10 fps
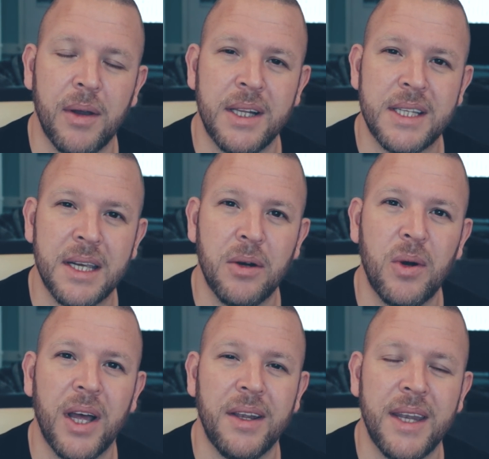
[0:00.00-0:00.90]

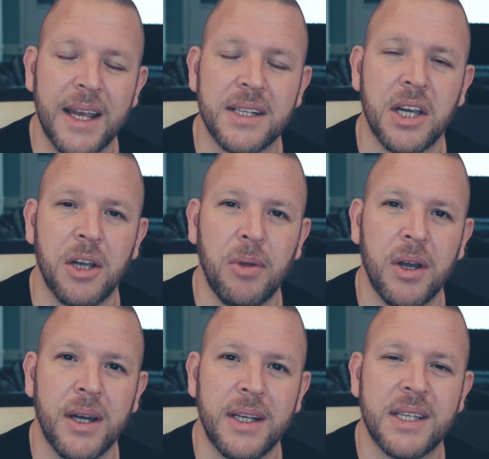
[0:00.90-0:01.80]
Until next time,
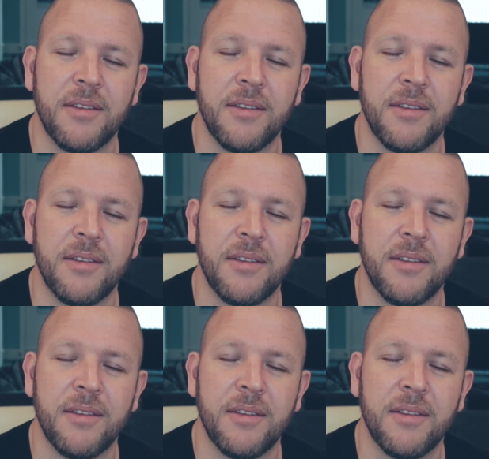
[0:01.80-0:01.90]
guys,